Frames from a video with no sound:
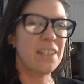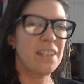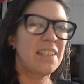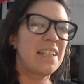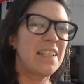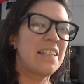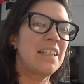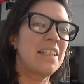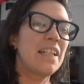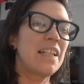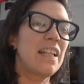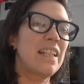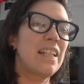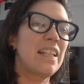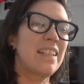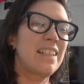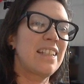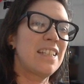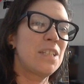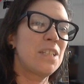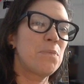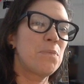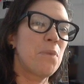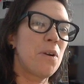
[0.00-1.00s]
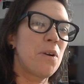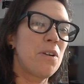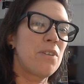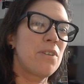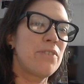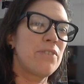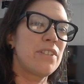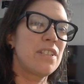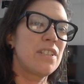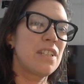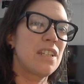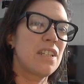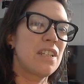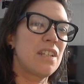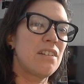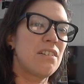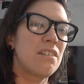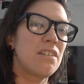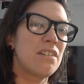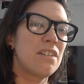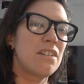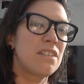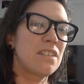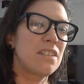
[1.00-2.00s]
then this part of his ear
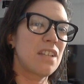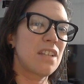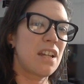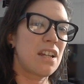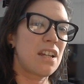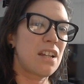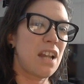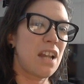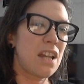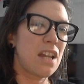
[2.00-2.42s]
is like